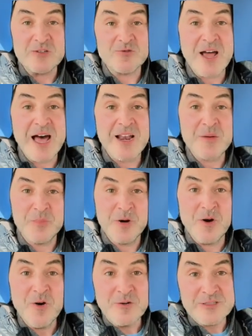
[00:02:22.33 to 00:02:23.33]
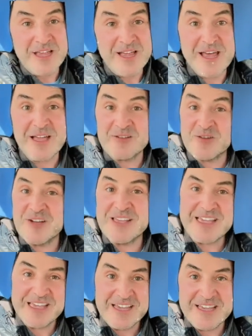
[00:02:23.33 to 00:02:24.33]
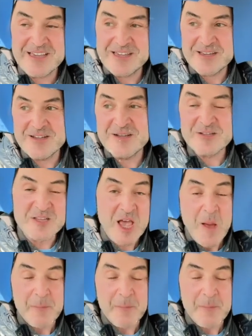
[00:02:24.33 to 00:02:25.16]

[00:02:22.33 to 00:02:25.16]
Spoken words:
try to protect your ears.